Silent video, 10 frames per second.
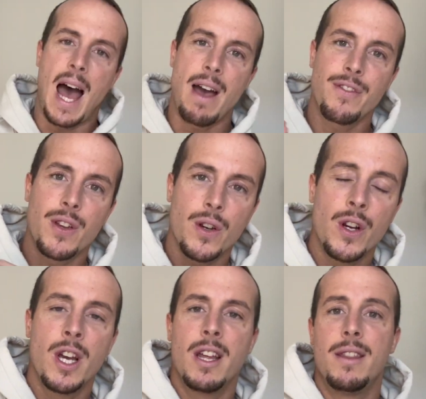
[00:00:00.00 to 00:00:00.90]

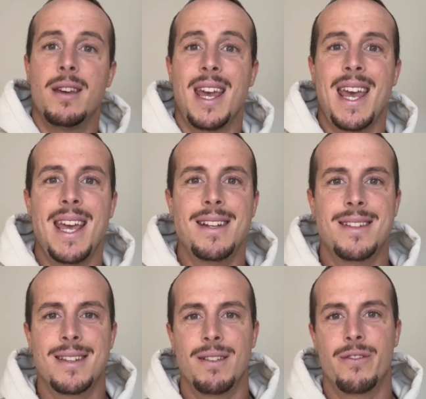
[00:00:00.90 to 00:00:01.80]
After the
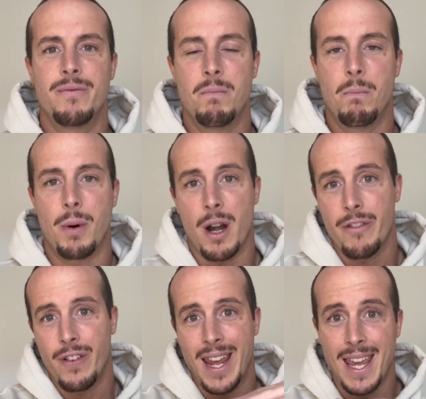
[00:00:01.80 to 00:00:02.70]
8
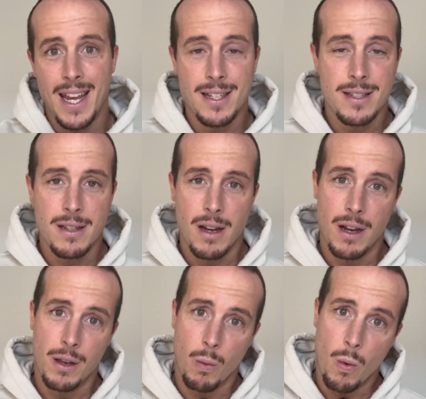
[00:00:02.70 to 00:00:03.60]
butterfly kicks
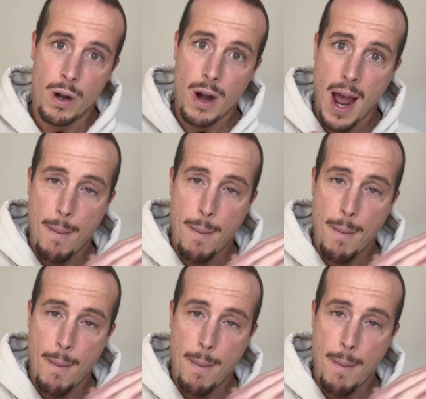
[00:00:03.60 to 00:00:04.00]
underwater,